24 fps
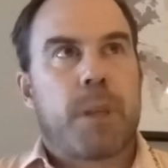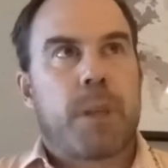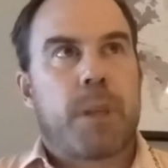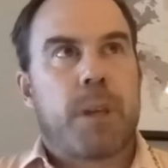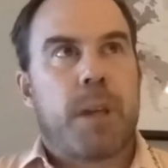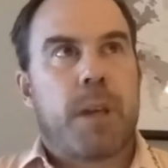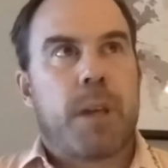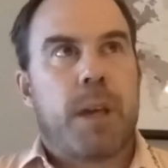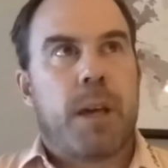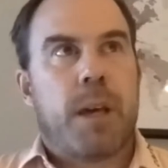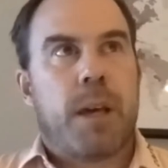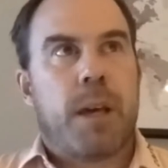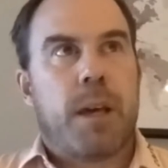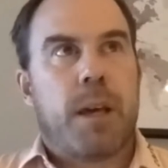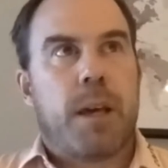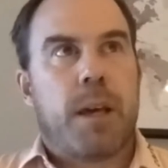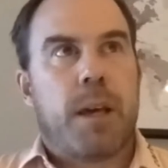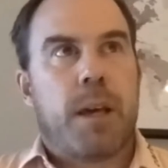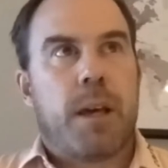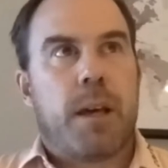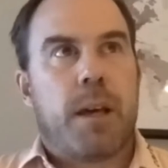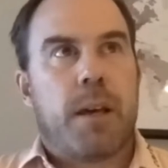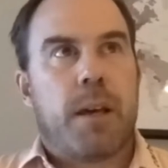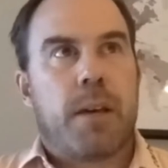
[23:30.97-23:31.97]

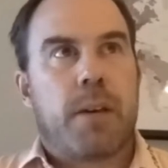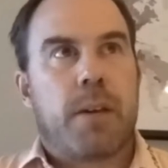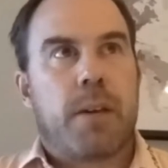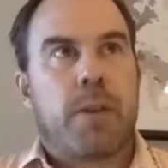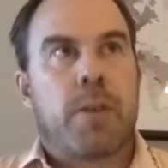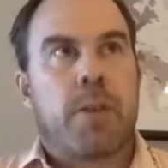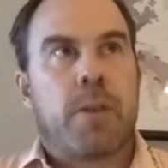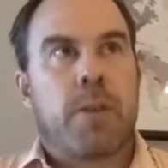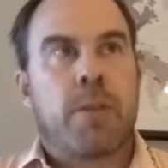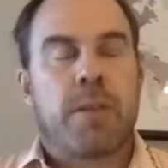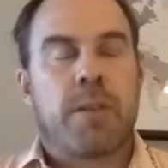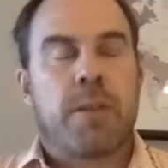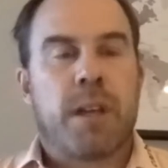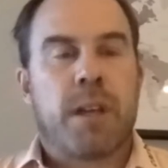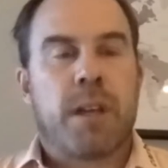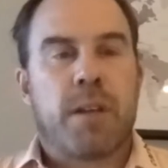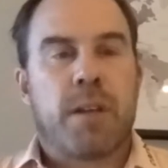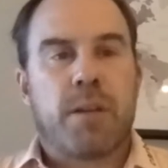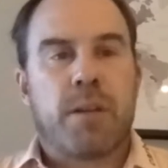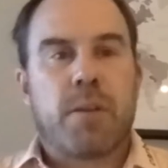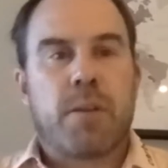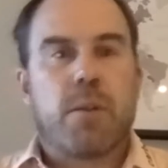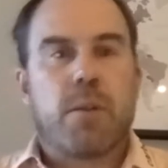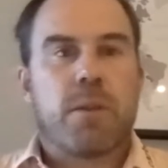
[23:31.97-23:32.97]
uh,
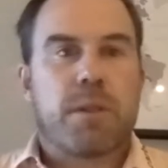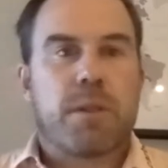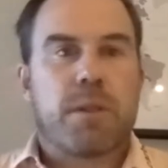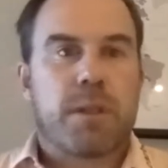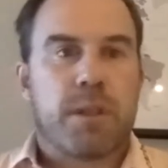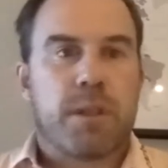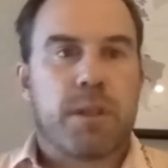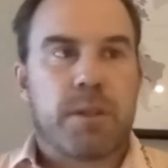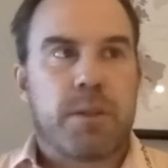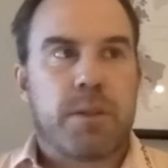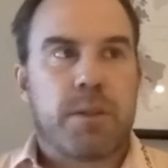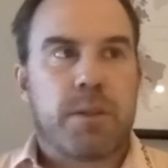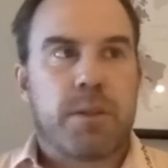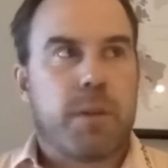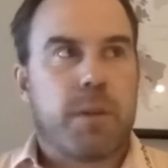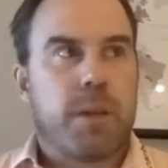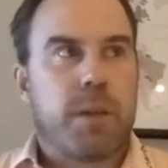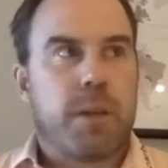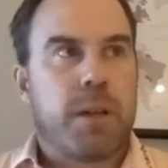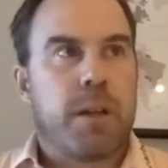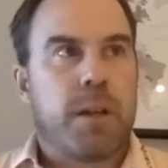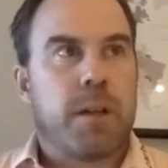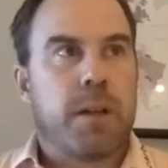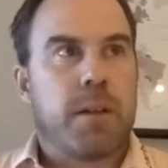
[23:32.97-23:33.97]
continental courses
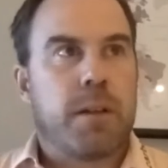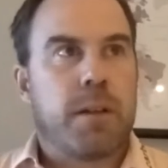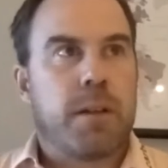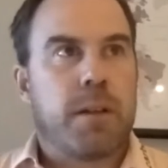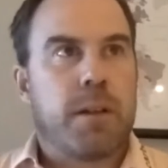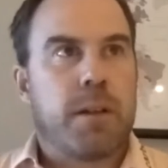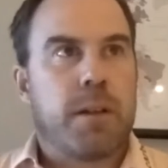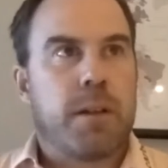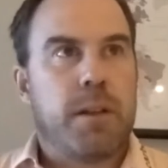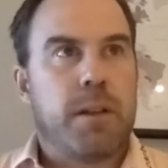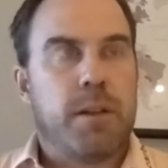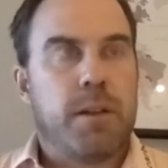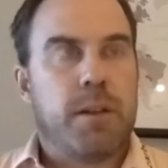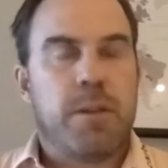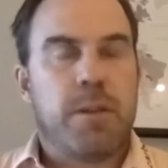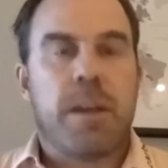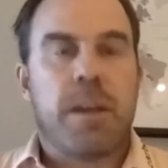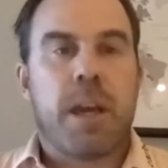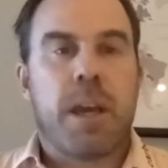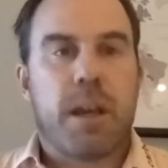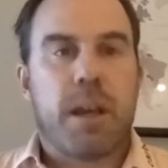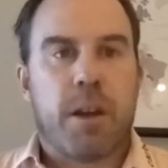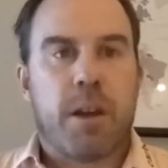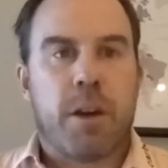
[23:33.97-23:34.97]
where you
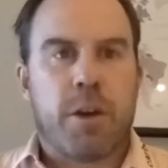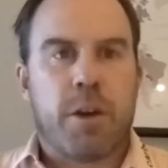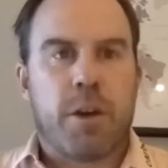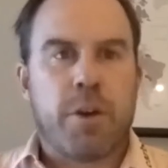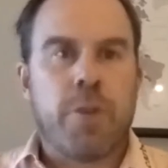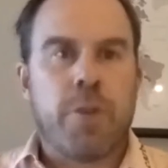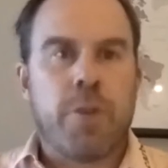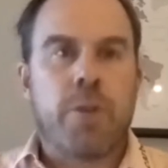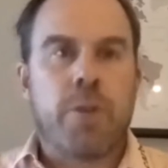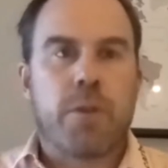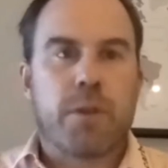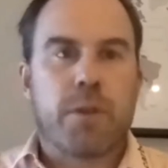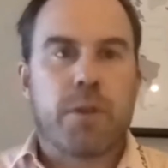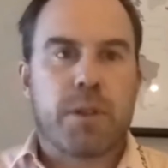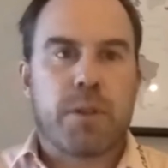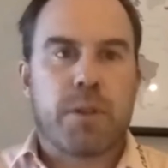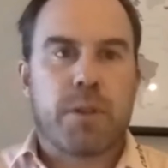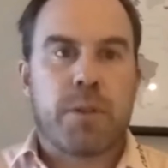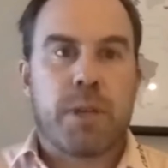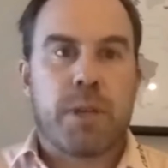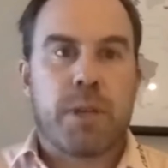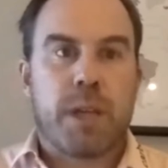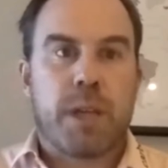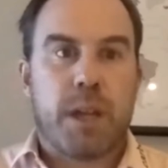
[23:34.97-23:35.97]
get our new
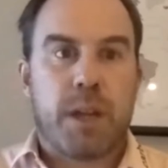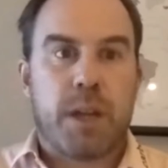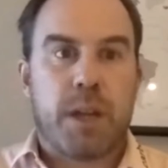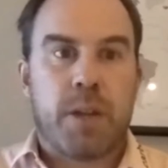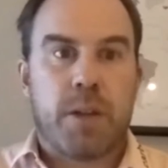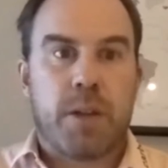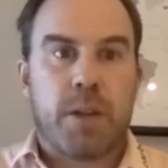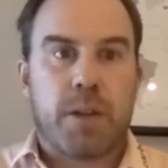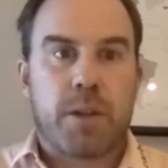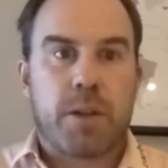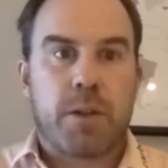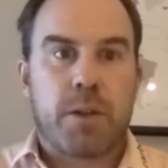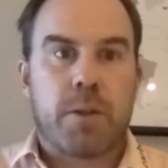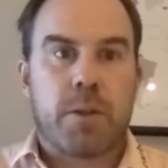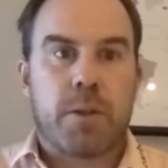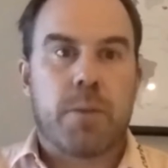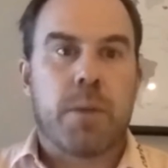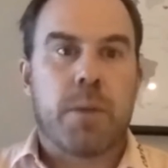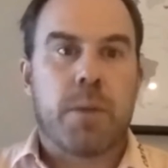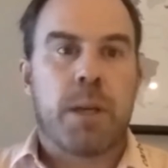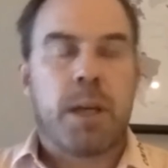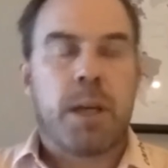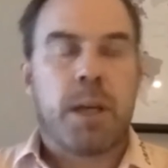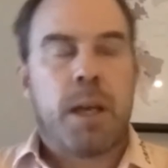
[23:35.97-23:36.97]
courses where you get a lot of
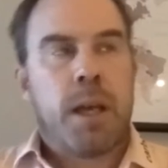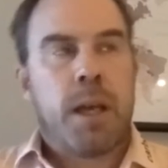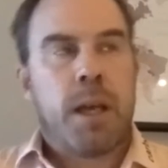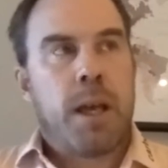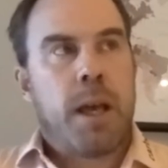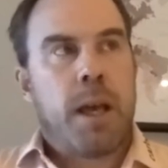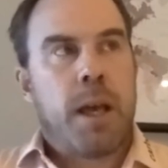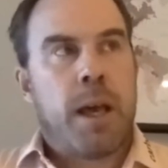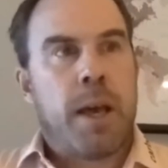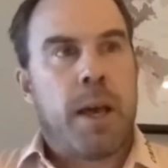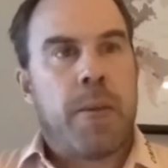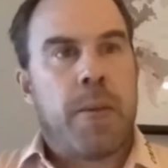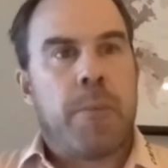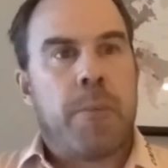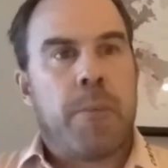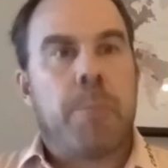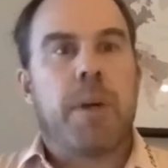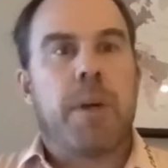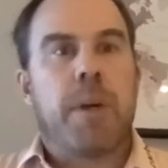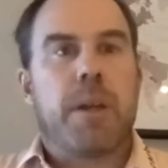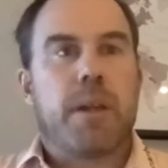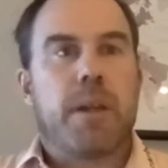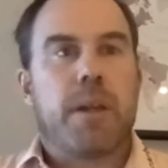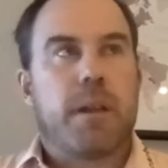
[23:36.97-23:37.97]
slope um,
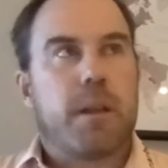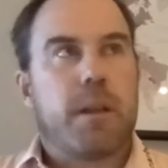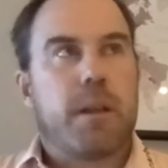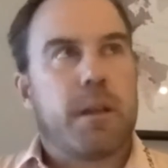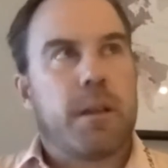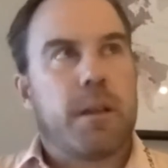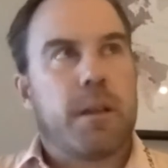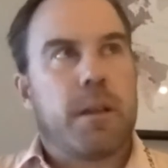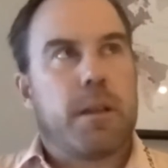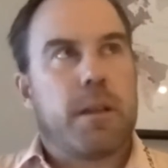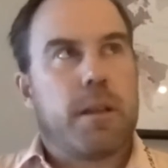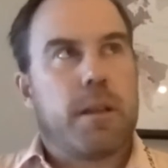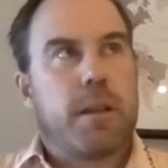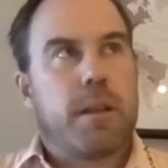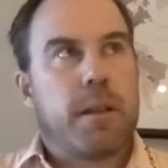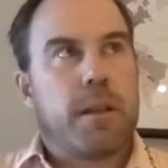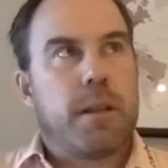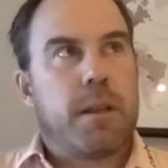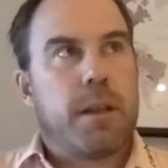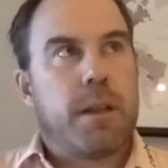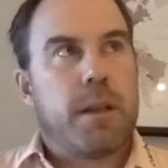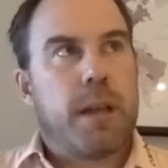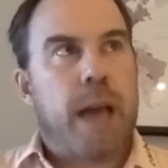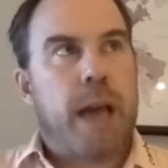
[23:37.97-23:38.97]
but
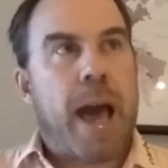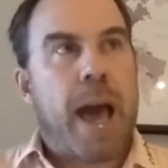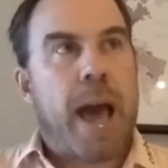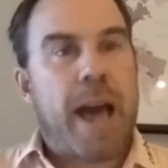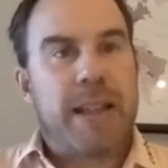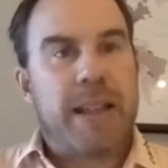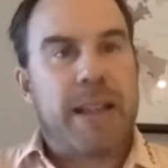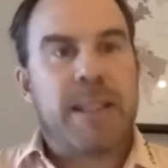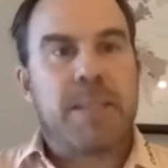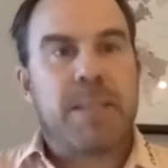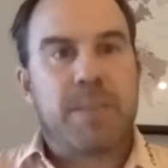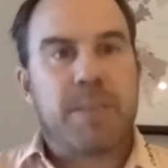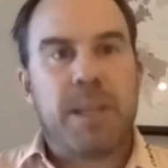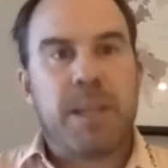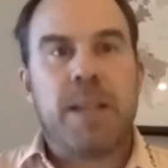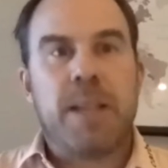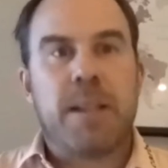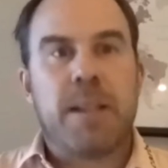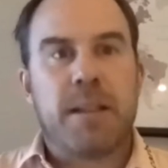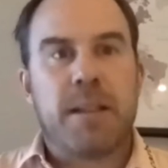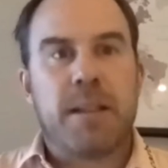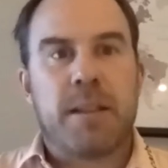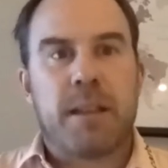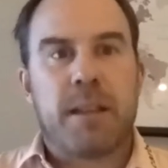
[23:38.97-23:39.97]
add
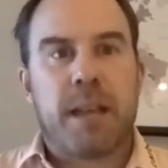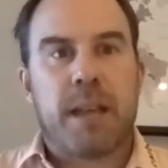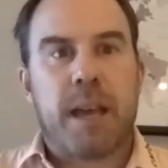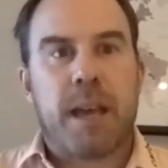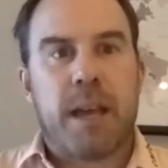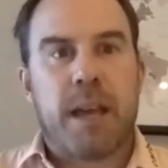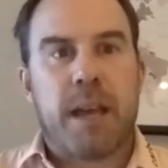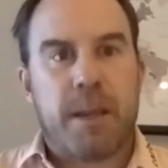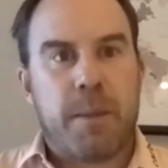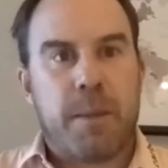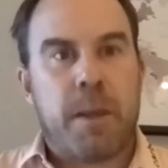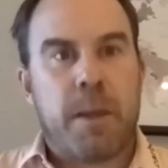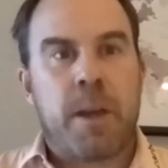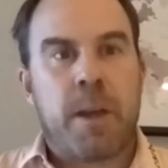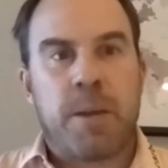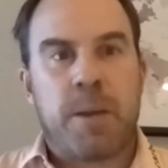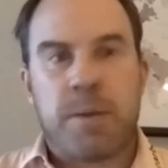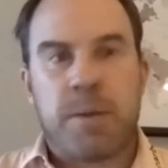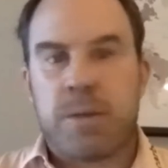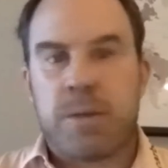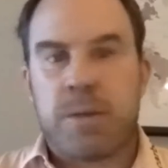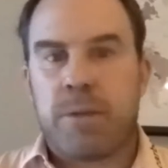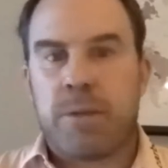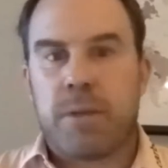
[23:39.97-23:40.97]
speed into that and it
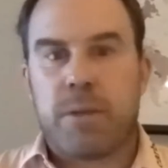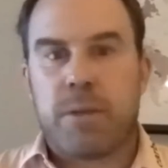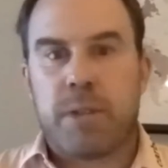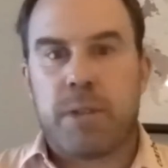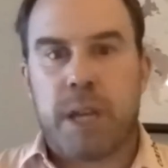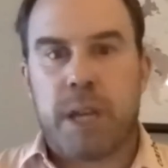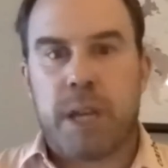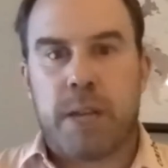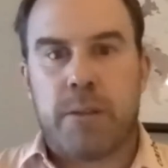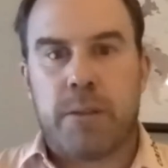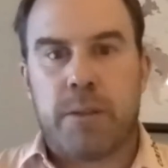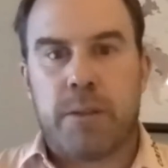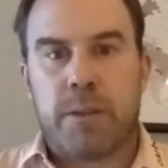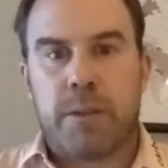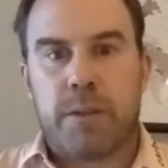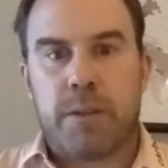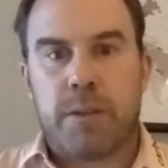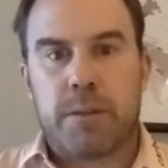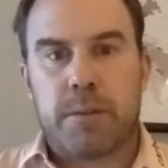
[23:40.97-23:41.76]
becomes a real challenge